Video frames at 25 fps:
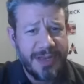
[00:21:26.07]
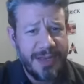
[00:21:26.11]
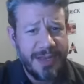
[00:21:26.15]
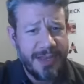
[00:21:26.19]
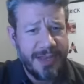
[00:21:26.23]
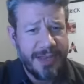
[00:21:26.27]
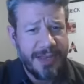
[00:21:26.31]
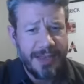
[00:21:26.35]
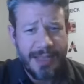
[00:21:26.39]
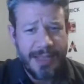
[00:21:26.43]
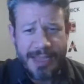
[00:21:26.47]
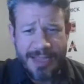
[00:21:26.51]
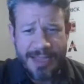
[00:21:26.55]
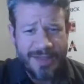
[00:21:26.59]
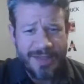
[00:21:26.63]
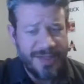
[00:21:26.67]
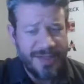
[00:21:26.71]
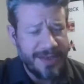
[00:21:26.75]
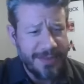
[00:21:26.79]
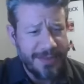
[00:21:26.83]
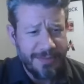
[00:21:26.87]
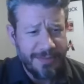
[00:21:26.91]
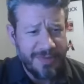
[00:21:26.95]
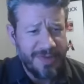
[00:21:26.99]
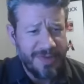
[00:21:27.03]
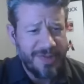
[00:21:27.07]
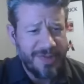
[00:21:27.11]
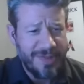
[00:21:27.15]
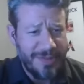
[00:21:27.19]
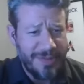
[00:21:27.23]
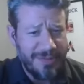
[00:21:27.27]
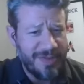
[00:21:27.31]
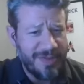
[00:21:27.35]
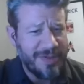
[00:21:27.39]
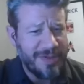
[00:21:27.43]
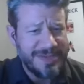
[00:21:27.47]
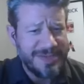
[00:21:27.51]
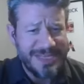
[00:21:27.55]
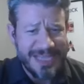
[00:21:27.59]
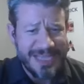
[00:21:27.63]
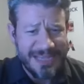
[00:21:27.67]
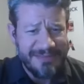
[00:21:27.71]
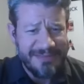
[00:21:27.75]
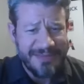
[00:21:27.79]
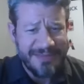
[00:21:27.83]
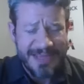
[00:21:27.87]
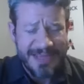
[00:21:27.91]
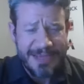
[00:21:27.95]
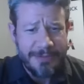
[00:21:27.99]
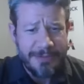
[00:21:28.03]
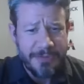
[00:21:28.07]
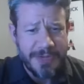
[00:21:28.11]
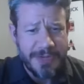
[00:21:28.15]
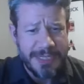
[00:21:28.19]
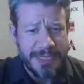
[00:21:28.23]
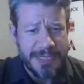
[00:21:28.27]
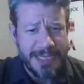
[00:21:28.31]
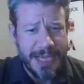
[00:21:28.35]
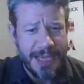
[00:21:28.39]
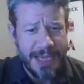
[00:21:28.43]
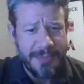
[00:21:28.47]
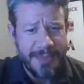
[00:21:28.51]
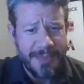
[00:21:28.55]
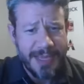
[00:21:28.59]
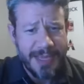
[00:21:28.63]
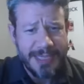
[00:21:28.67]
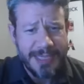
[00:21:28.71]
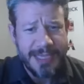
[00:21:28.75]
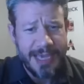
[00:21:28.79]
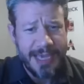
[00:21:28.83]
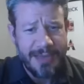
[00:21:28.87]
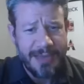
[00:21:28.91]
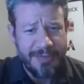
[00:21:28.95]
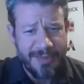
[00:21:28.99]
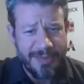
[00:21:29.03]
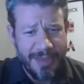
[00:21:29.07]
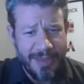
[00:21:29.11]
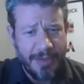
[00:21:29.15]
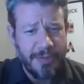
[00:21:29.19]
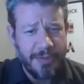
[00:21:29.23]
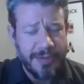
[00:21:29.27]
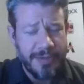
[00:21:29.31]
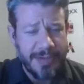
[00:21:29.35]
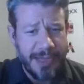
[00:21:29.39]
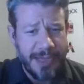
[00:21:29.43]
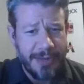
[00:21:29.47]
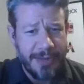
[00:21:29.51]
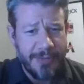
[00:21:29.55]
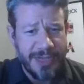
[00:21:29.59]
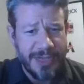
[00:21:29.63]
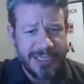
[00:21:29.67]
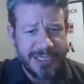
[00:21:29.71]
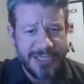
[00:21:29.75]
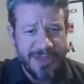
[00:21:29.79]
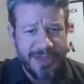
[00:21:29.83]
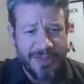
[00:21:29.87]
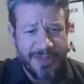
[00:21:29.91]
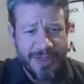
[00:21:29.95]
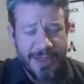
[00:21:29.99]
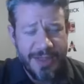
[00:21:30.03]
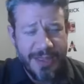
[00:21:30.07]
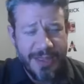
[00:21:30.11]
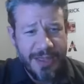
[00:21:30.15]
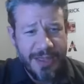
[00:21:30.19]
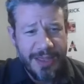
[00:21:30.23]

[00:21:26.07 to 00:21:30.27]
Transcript: And like I said, it was just it was on TV one day, and my dad was like, "Oh, you got to watch this."